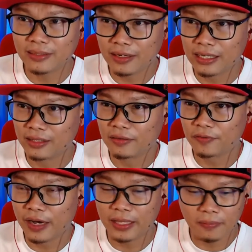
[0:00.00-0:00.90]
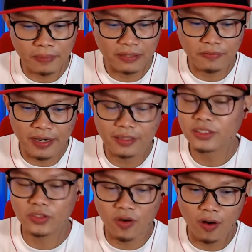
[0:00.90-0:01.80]
early in the fight. But the final
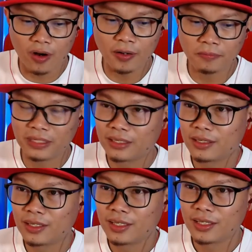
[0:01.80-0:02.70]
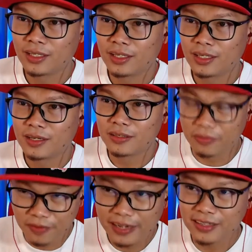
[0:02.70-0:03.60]
score,
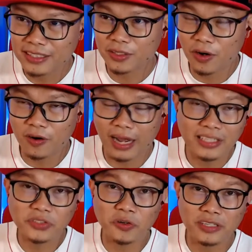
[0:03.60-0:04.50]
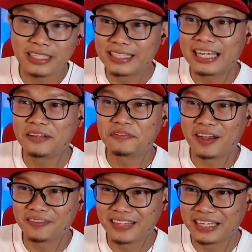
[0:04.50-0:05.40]
I scored it
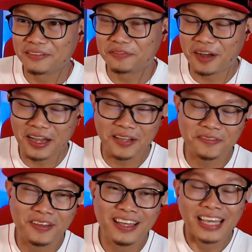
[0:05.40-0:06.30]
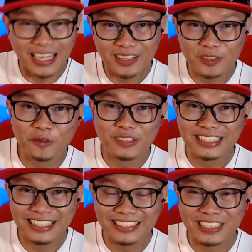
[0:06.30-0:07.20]
95-95, and two of the
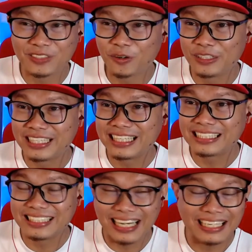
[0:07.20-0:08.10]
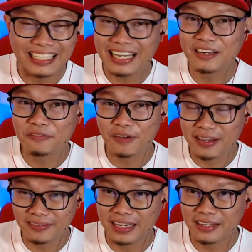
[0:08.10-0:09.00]
judges scored it as
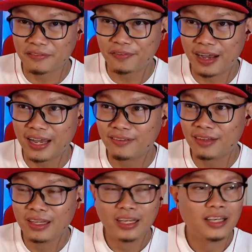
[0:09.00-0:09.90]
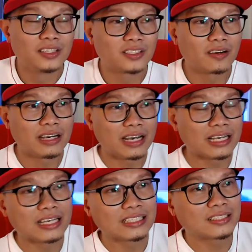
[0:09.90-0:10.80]
95-95. So I
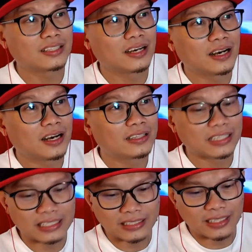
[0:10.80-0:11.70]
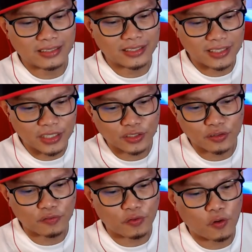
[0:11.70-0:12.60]
guess the
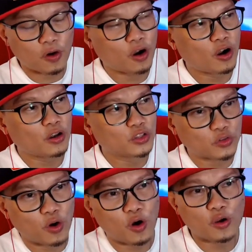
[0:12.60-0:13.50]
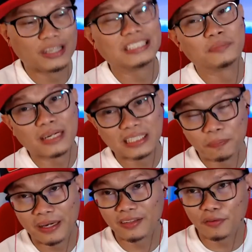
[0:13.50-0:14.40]
decision for draw is much
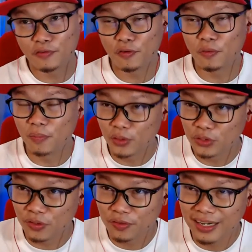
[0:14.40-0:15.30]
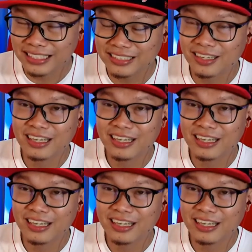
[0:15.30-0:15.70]
better for most of us.